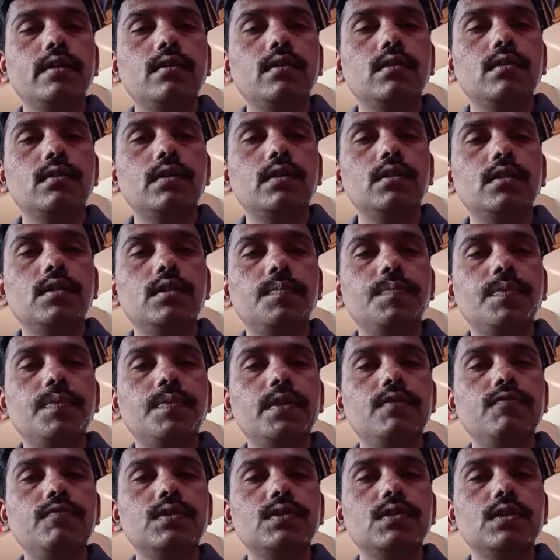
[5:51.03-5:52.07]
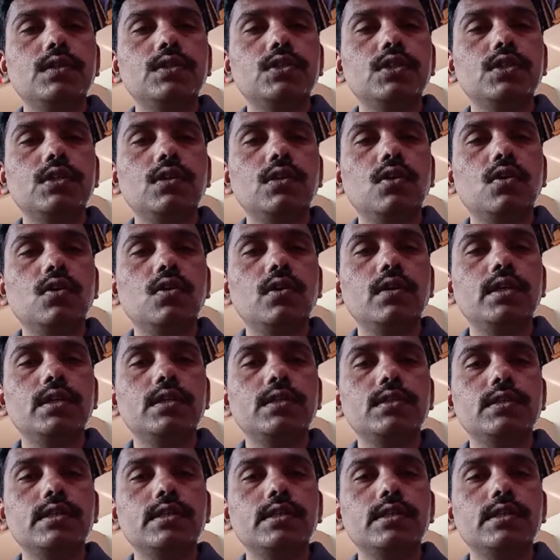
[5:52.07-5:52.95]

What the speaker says: in the previous session or yesterday